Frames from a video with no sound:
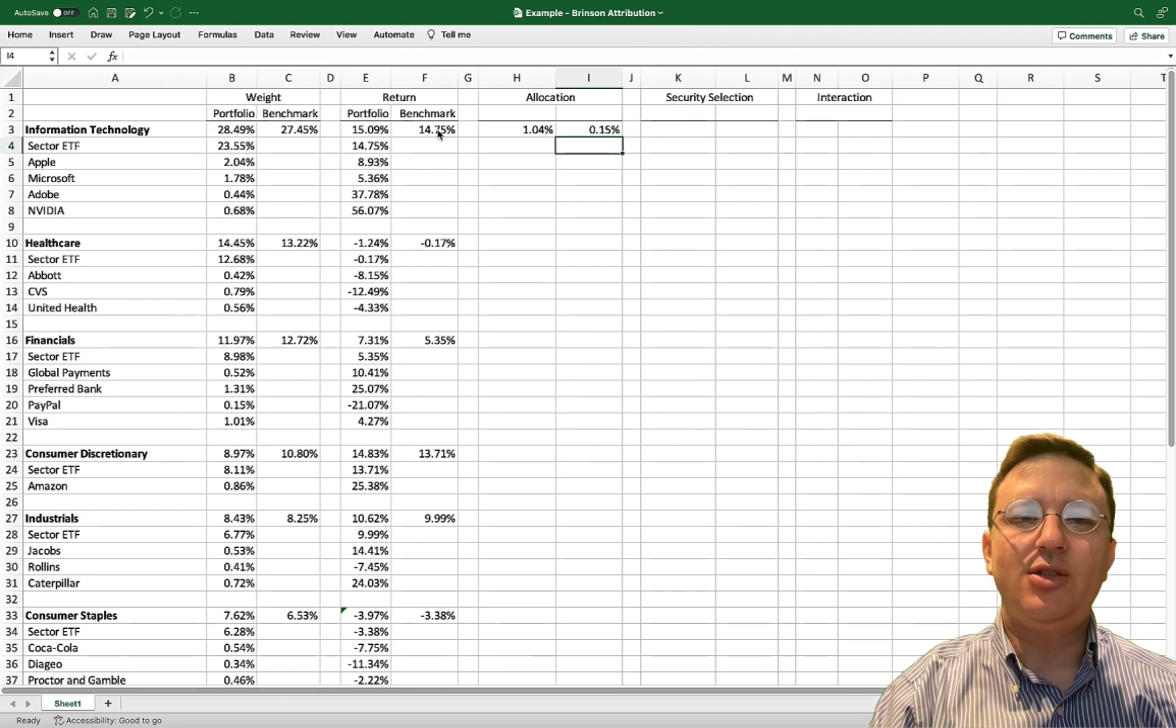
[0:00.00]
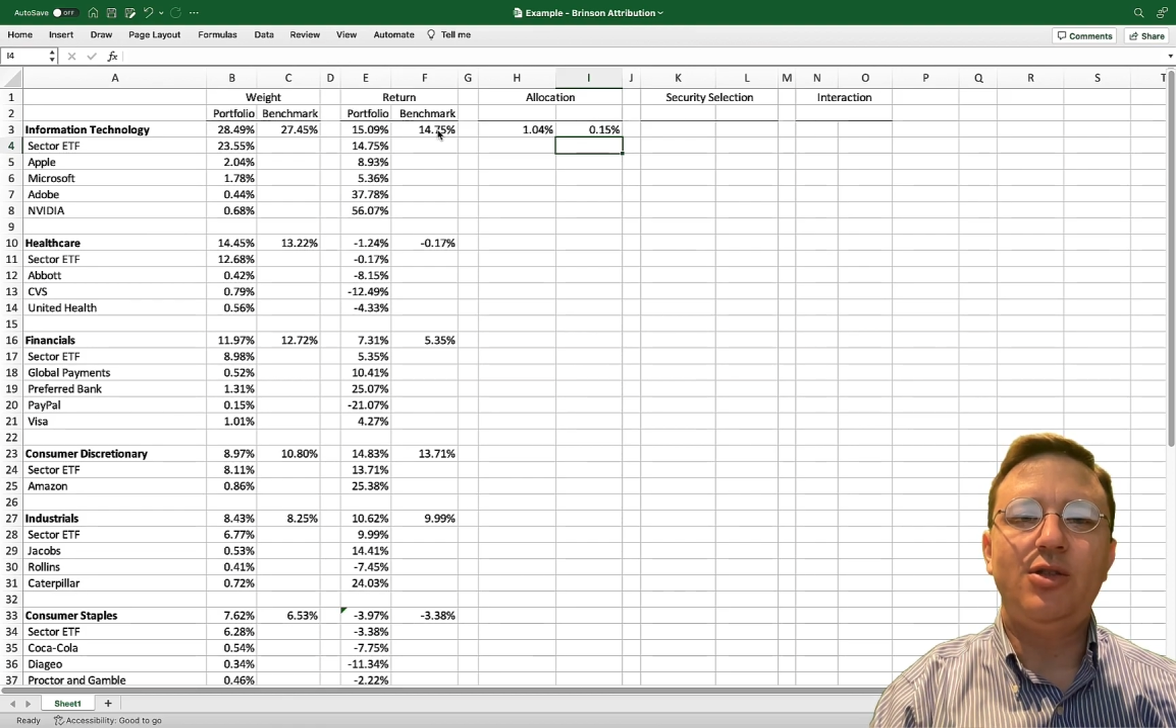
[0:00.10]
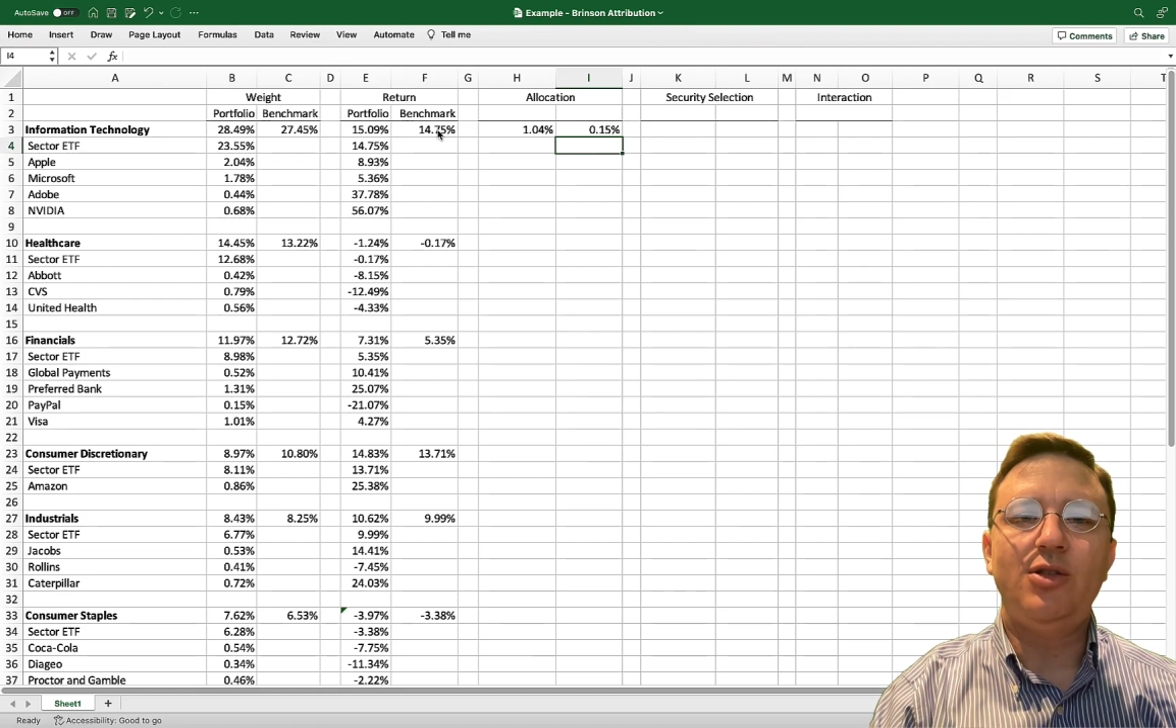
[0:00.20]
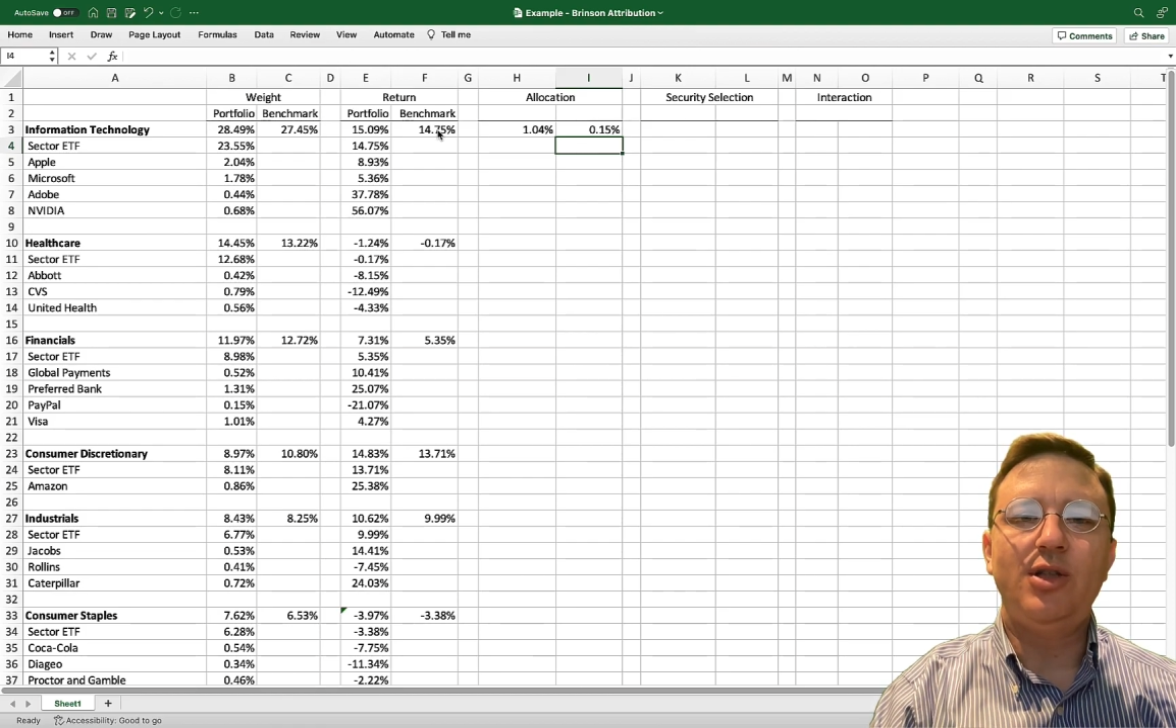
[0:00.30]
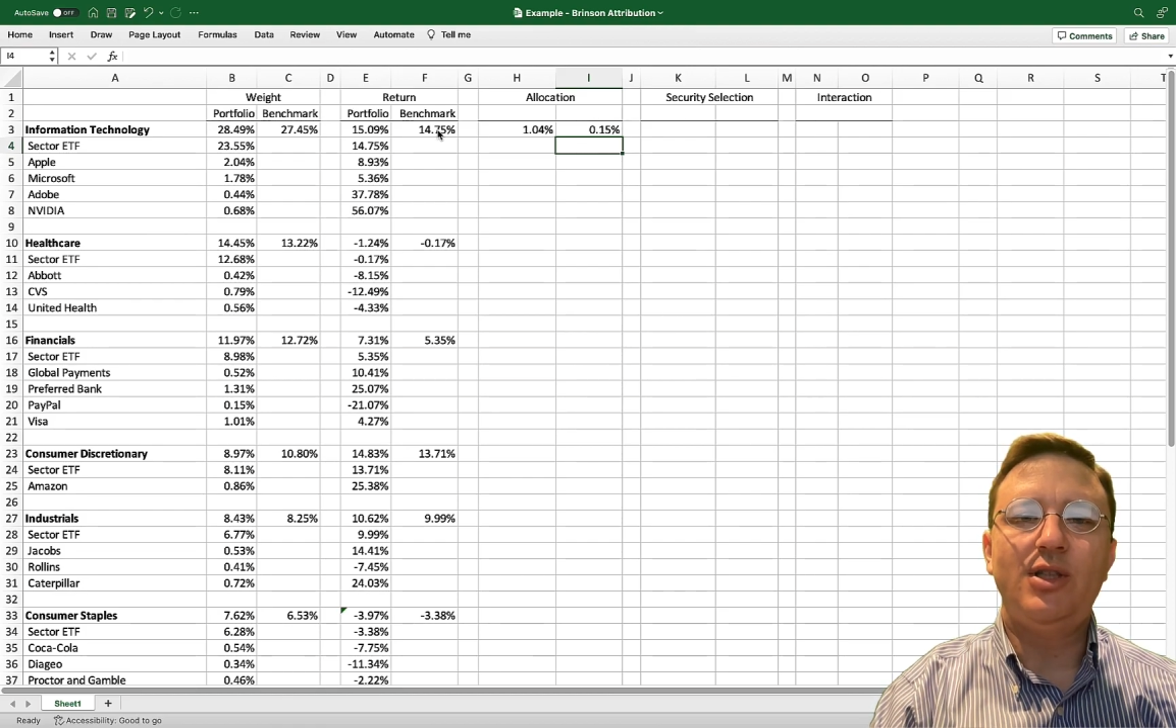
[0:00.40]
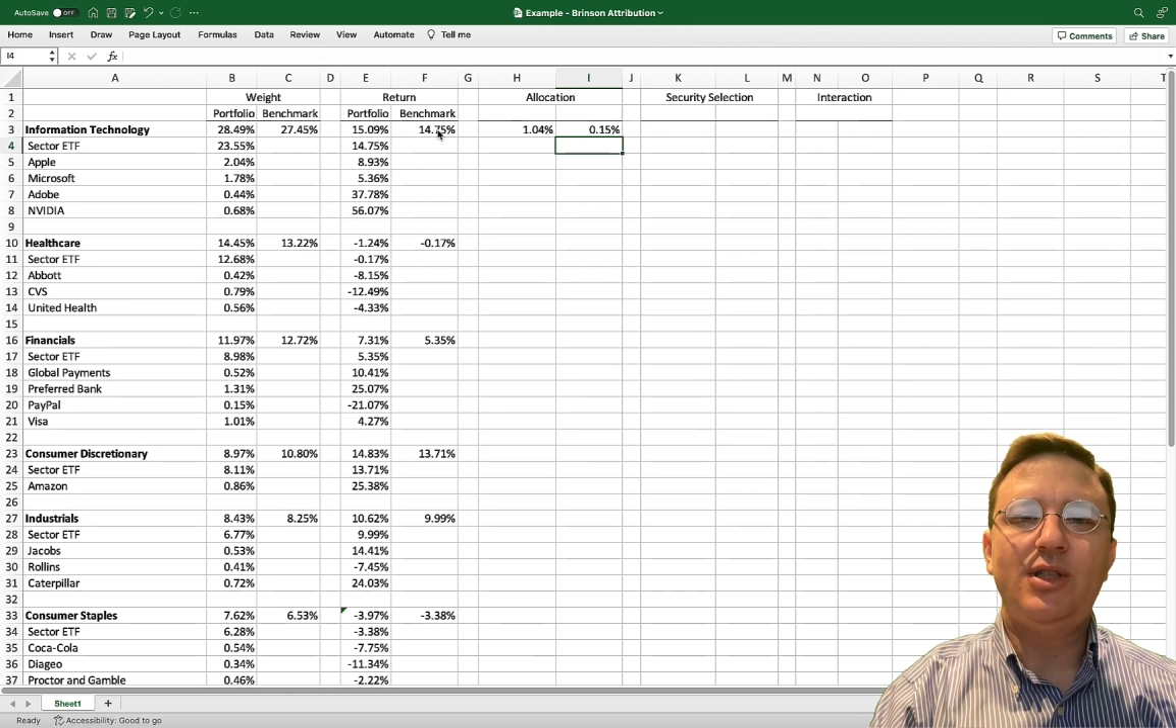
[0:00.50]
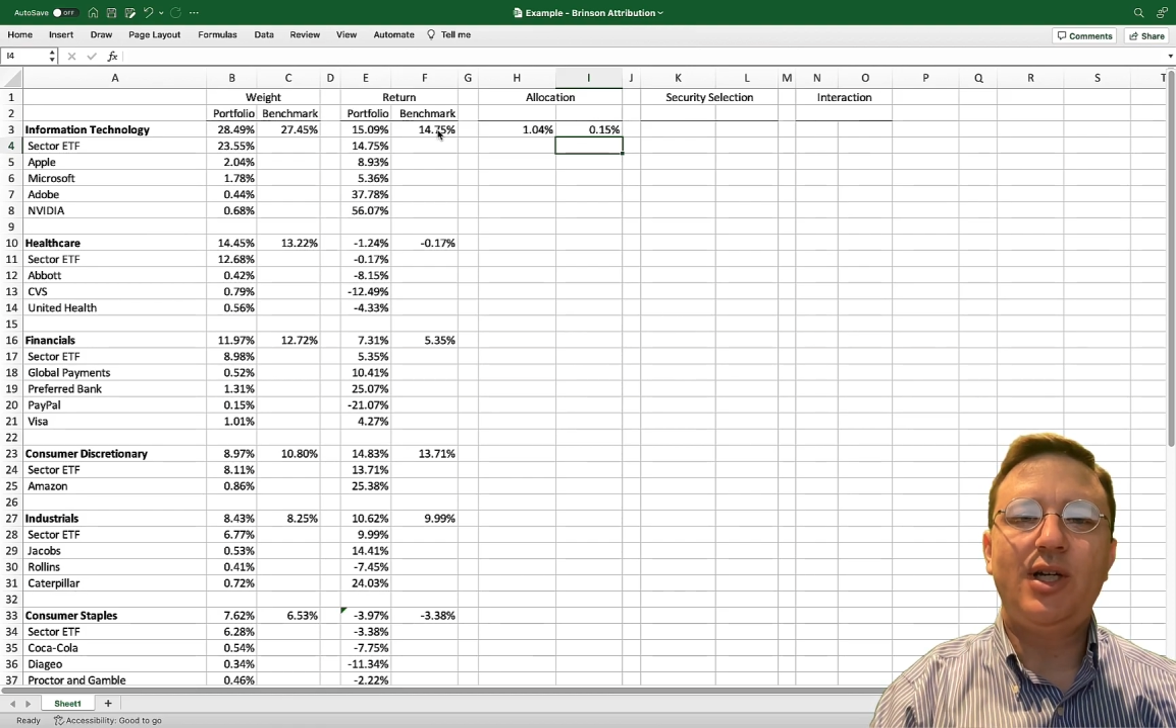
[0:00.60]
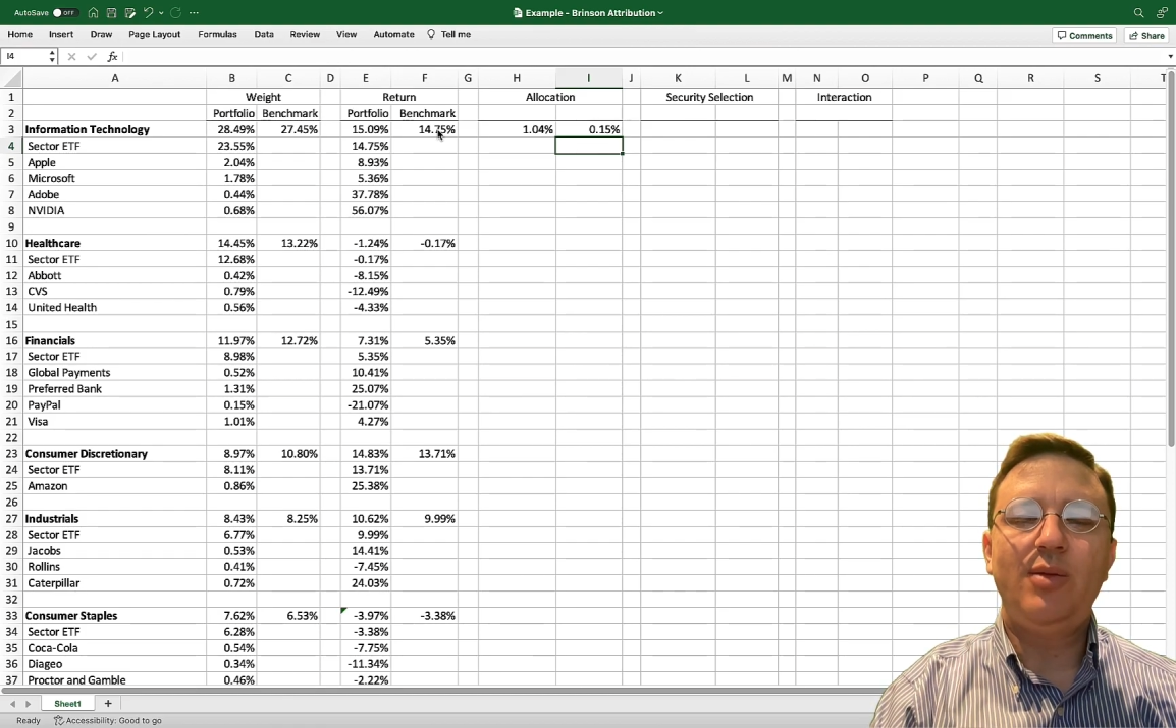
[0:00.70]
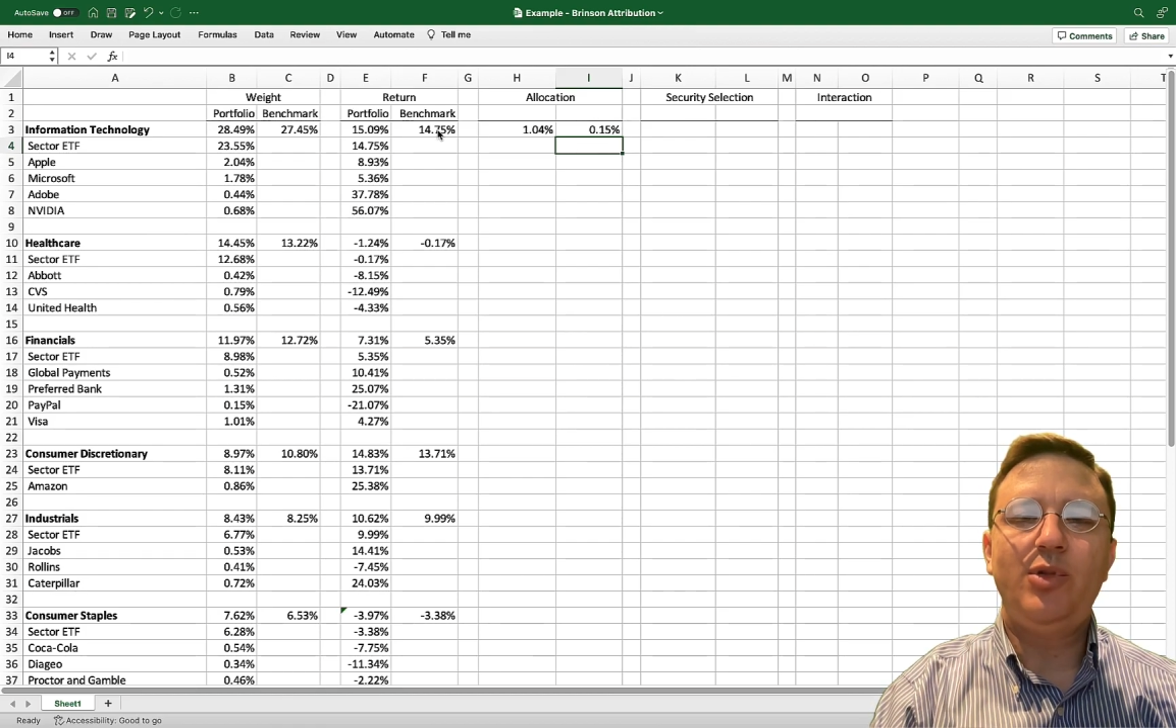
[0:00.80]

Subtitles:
during this time